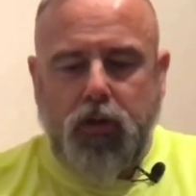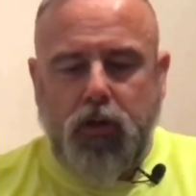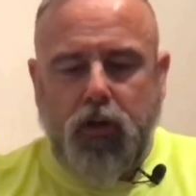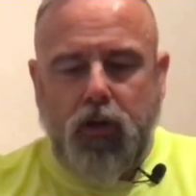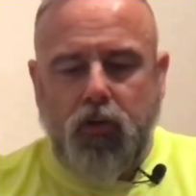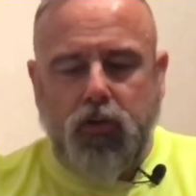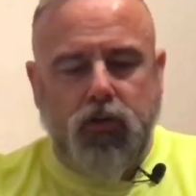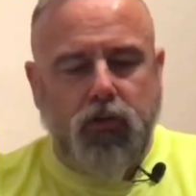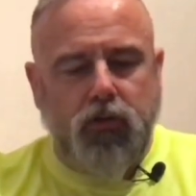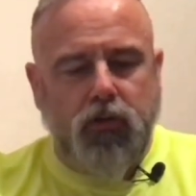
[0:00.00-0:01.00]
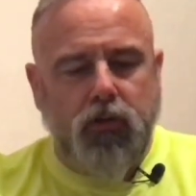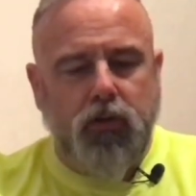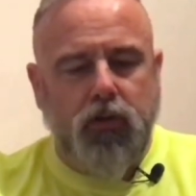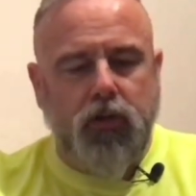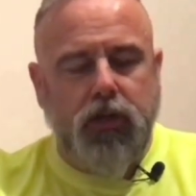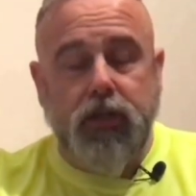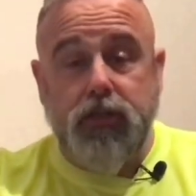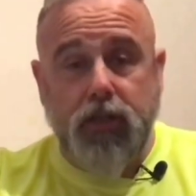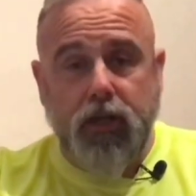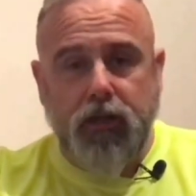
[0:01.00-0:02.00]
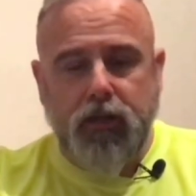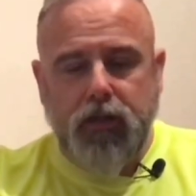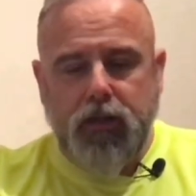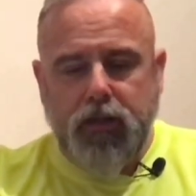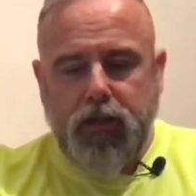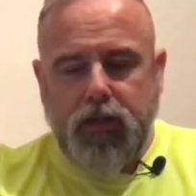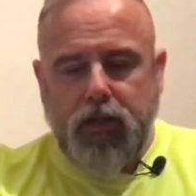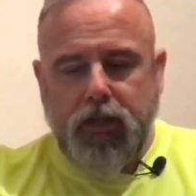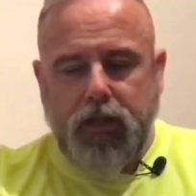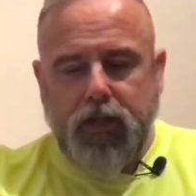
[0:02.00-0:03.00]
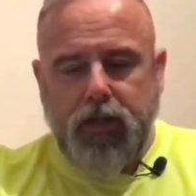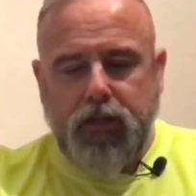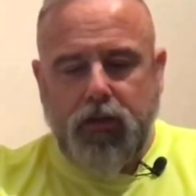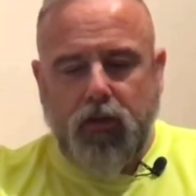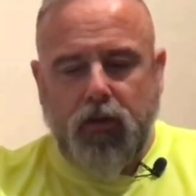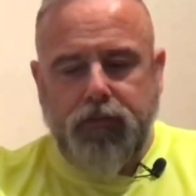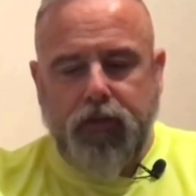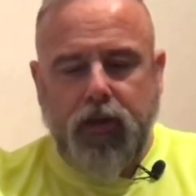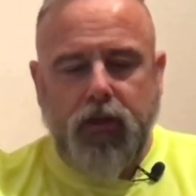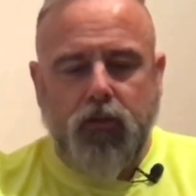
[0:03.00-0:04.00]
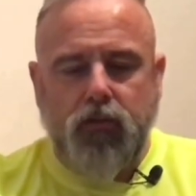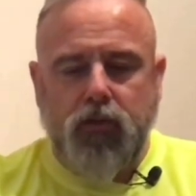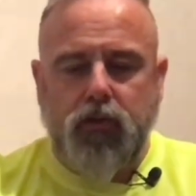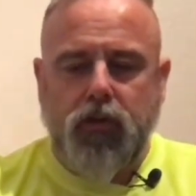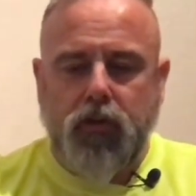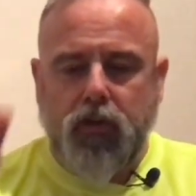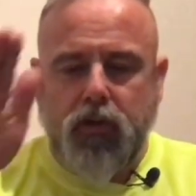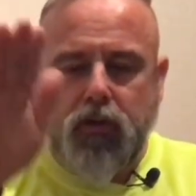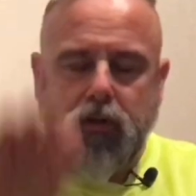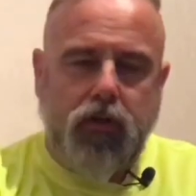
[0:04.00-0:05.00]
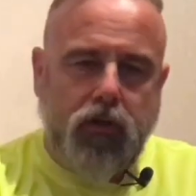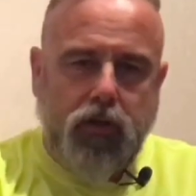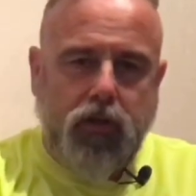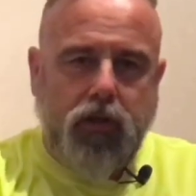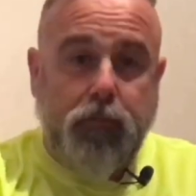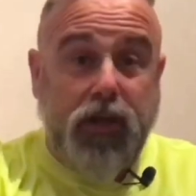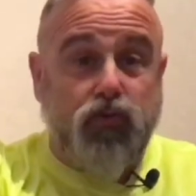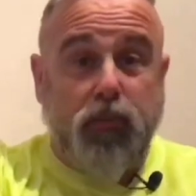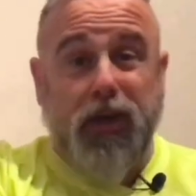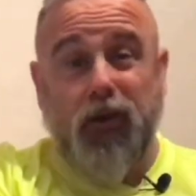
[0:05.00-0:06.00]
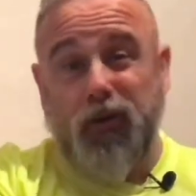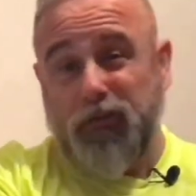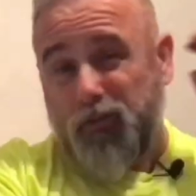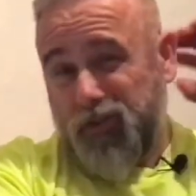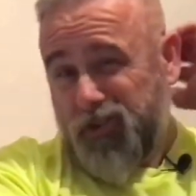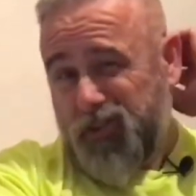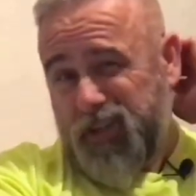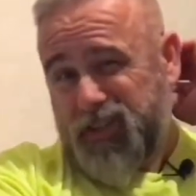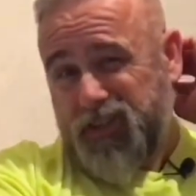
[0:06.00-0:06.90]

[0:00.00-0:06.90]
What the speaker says: I looked on the internet and I found battery powered. I thought, God, that sounds